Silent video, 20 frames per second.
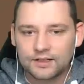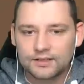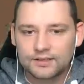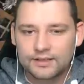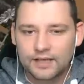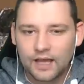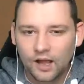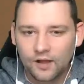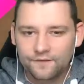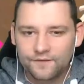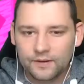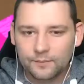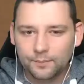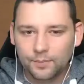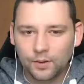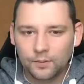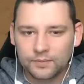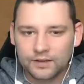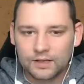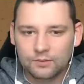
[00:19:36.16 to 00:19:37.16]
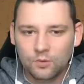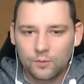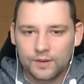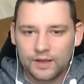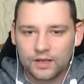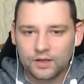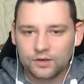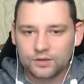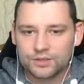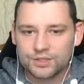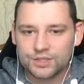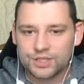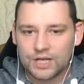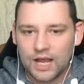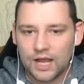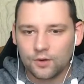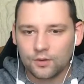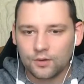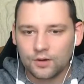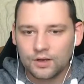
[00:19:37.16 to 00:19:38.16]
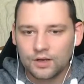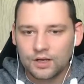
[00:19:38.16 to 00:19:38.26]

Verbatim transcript: Yeah, I think pumpkin would be a good shout.